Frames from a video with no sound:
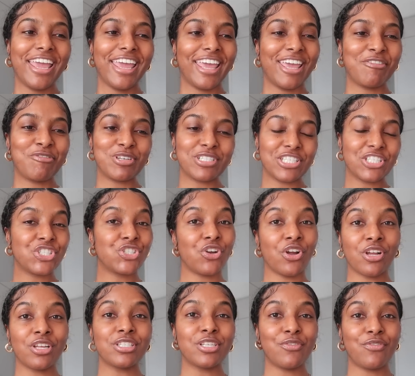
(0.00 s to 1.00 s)
It was a
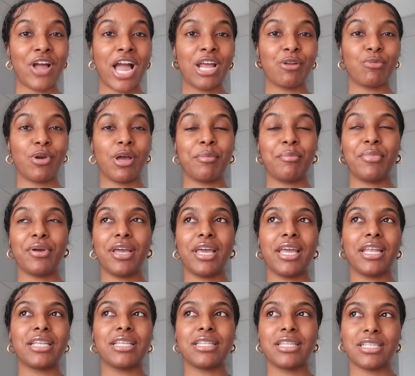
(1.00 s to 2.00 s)
struggle to find one,
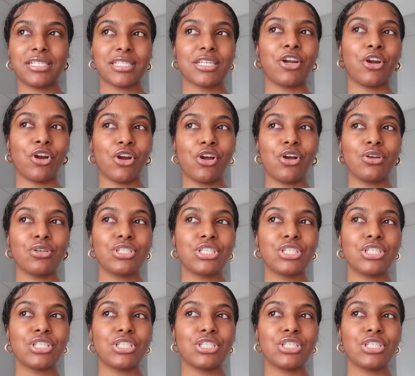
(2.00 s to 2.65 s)
but this girl,